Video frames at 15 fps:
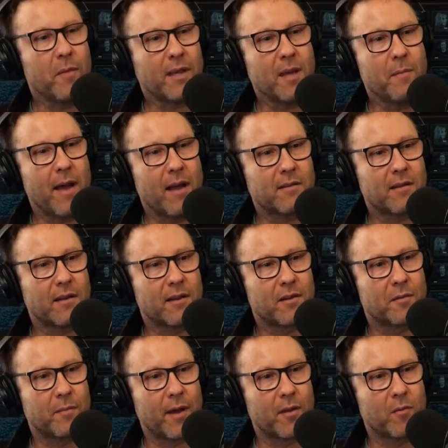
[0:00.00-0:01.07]
Mickey Mouse
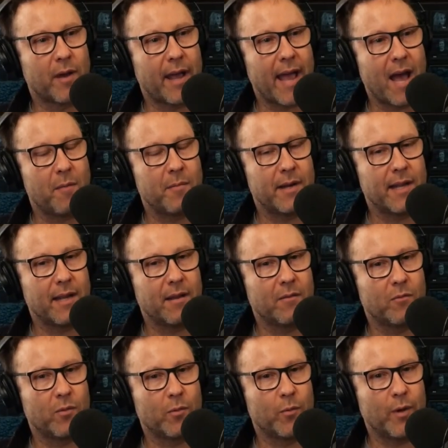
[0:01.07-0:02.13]
audition, by the way, how many?
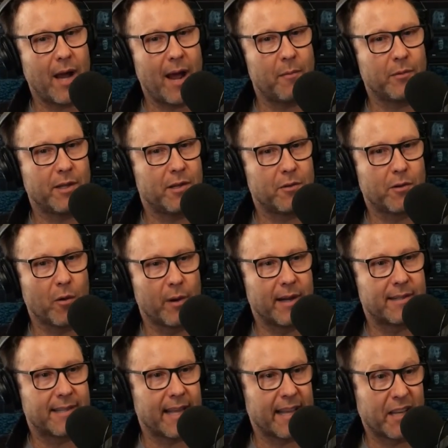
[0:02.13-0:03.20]
How did you go in
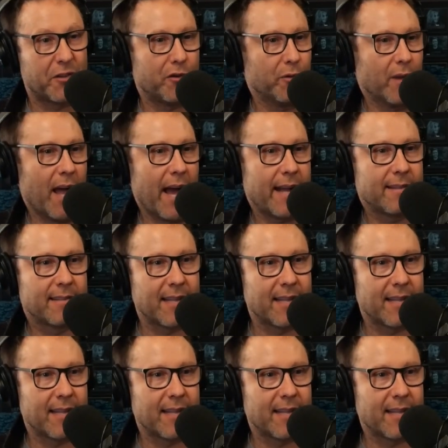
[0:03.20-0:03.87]
and say like 2 lines?